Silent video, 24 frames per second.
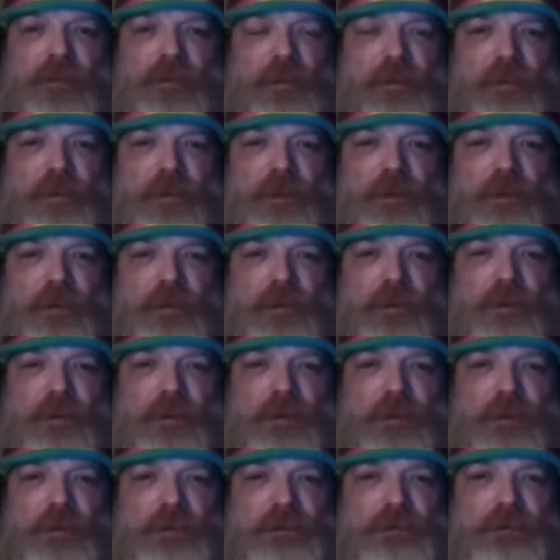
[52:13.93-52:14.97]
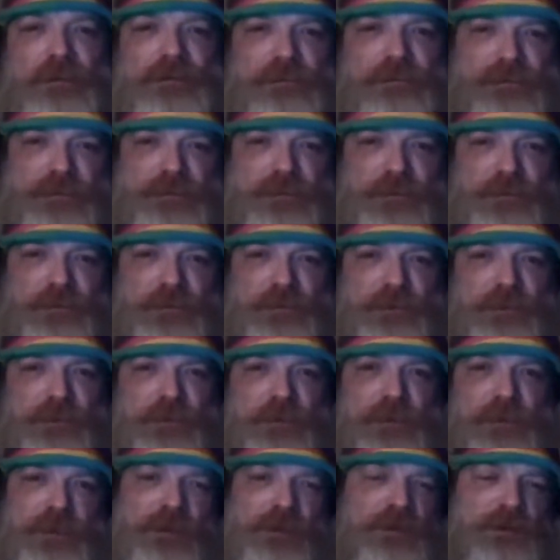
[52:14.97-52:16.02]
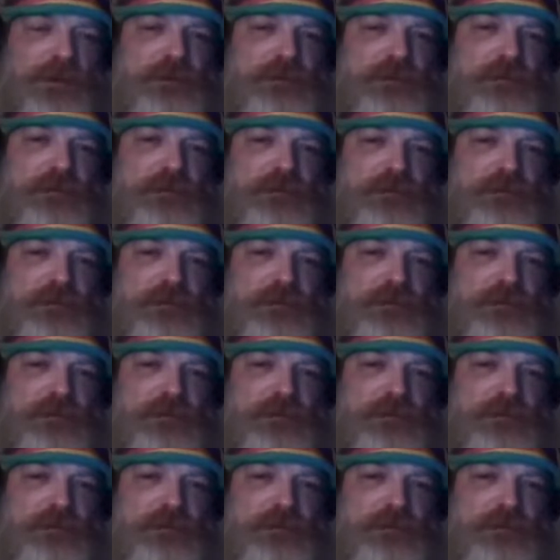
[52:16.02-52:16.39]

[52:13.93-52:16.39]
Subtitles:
gonna go through the